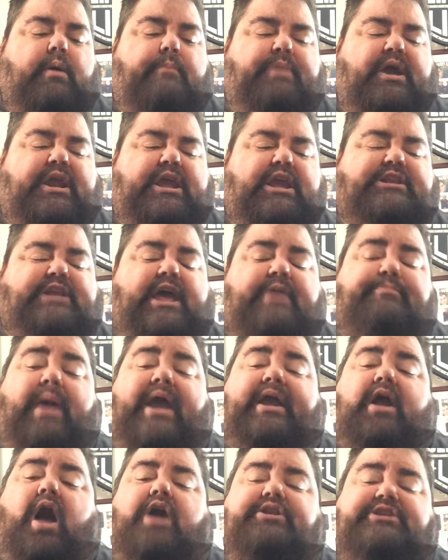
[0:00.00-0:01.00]
But he said,
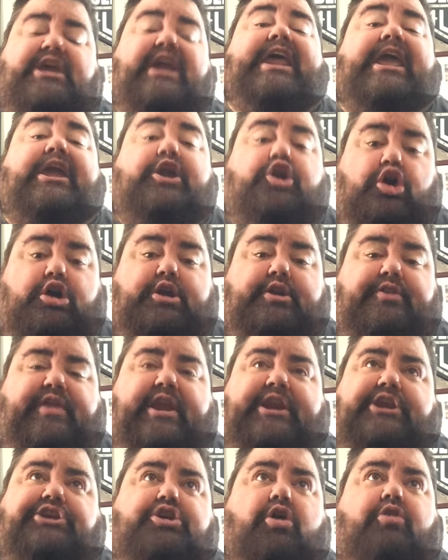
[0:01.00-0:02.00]
my content ain't good.
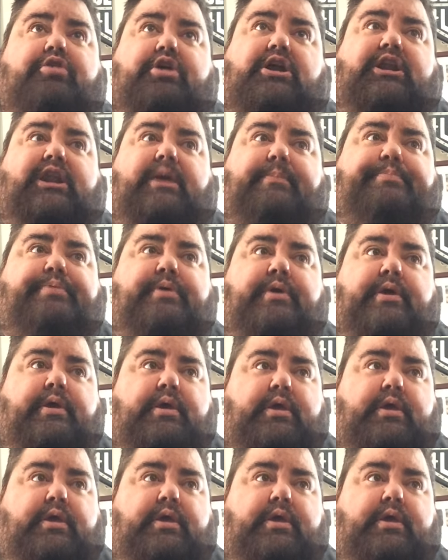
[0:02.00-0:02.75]
Then he showed a clip